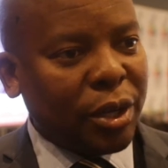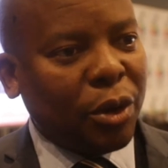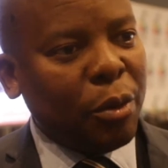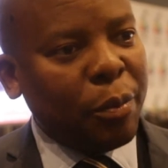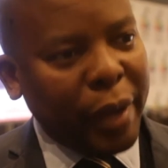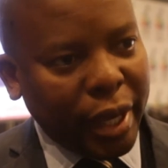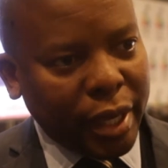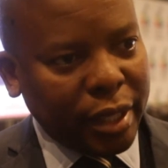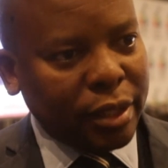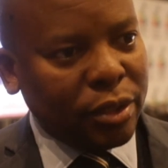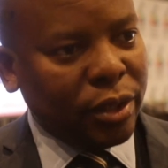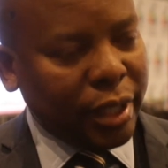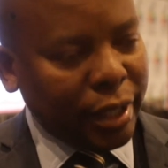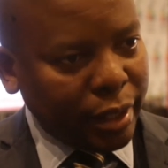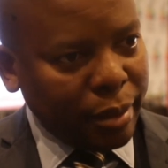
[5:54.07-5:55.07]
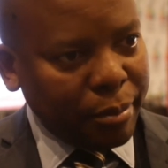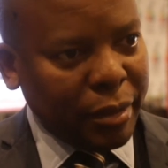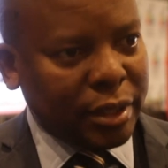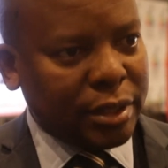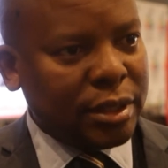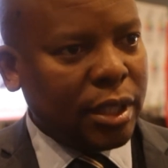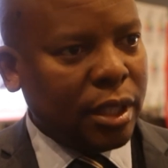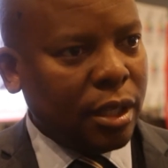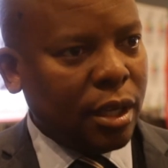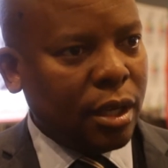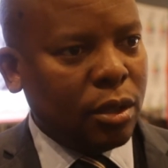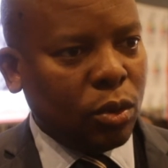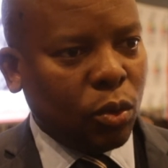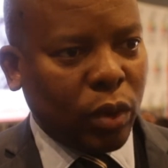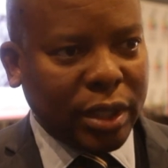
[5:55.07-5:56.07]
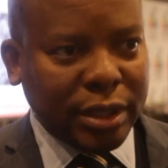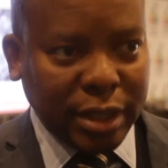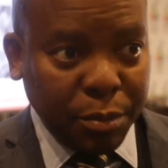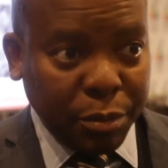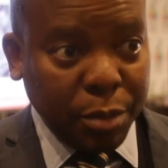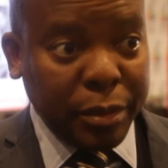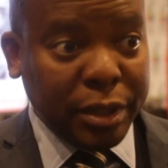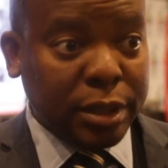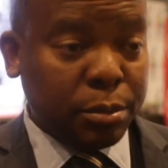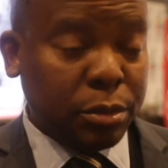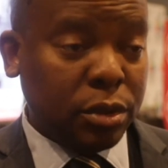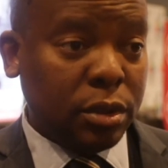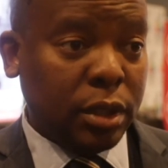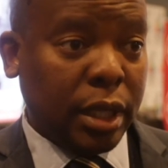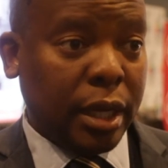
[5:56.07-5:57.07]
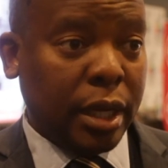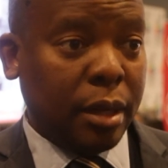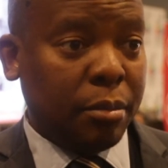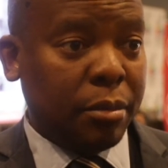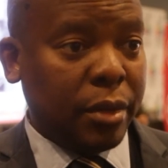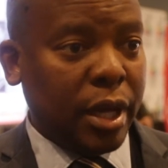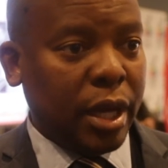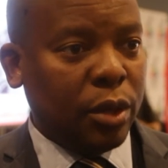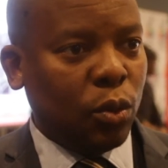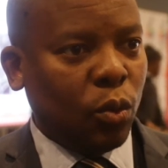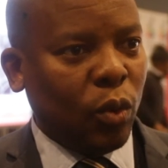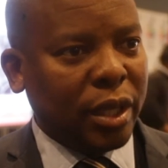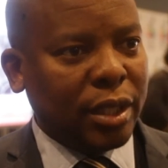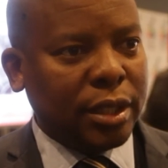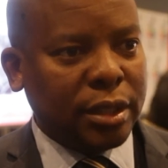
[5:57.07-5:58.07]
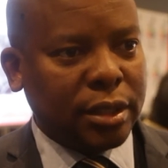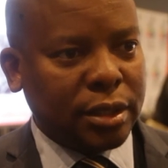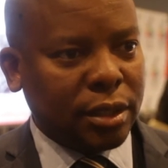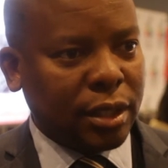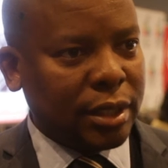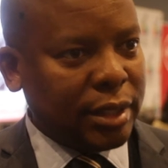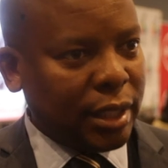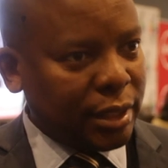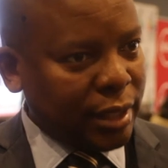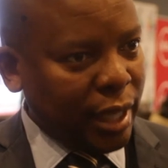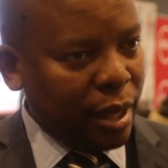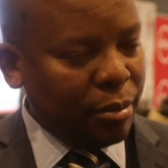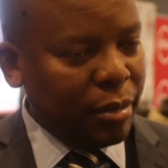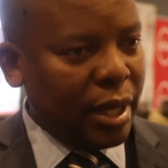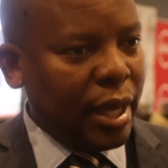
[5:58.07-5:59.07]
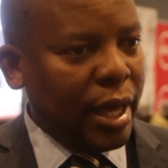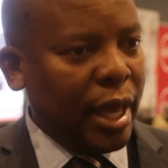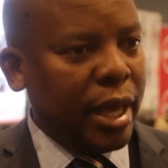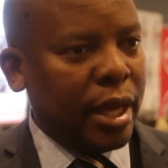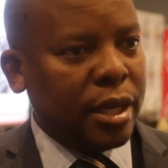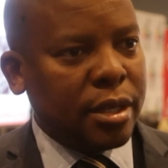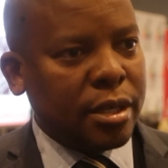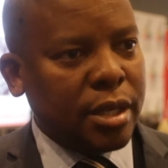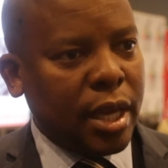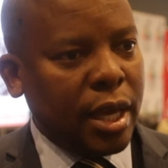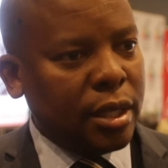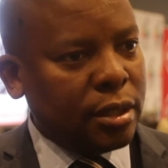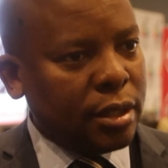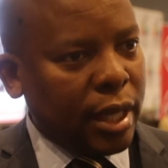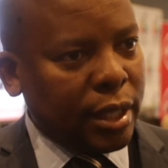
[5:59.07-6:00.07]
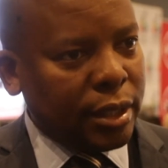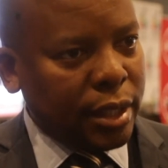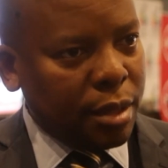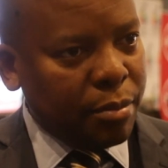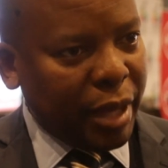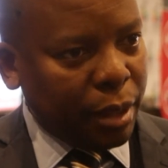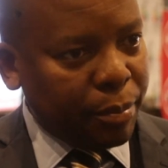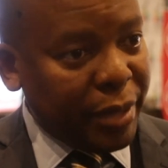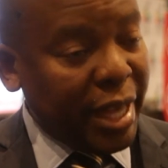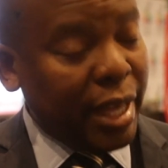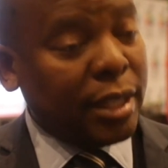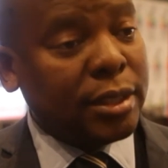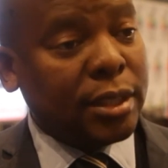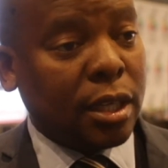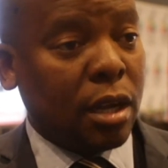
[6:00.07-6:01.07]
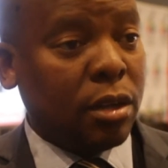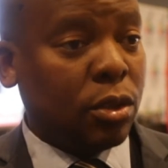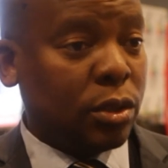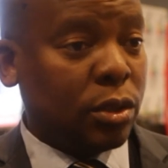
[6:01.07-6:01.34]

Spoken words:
We are going to go back and look at them and see what is implementable and what is going to take time, and then make plans